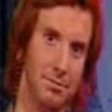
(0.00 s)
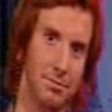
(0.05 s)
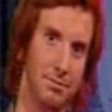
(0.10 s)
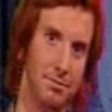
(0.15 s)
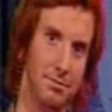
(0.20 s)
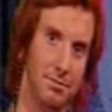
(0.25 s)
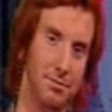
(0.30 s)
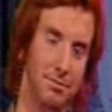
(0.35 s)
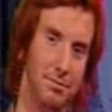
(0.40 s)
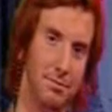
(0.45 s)

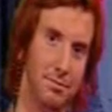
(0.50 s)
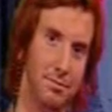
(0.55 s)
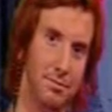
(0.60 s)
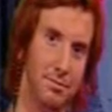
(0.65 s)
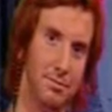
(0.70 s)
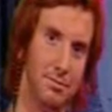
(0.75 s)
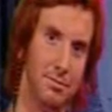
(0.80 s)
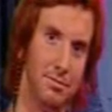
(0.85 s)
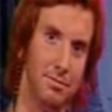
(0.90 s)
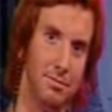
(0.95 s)

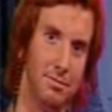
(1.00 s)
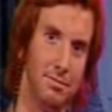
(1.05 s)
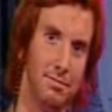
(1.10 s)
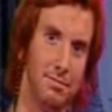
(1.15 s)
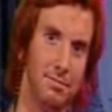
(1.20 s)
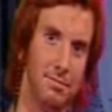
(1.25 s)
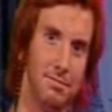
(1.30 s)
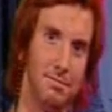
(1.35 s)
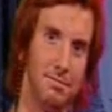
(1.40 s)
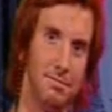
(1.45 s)

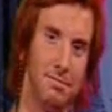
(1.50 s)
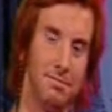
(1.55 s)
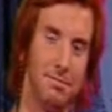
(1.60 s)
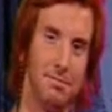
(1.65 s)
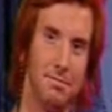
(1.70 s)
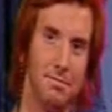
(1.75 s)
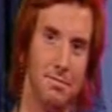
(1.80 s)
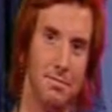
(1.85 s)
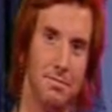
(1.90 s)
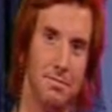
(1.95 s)

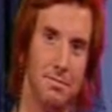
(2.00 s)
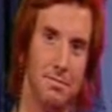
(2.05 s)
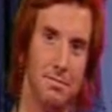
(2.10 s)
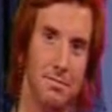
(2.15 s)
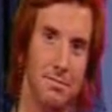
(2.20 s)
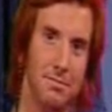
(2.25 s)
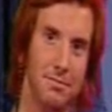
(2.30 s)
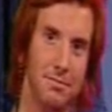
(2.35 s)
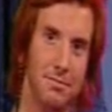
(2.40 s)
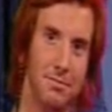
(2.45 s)
The person shown says nothing.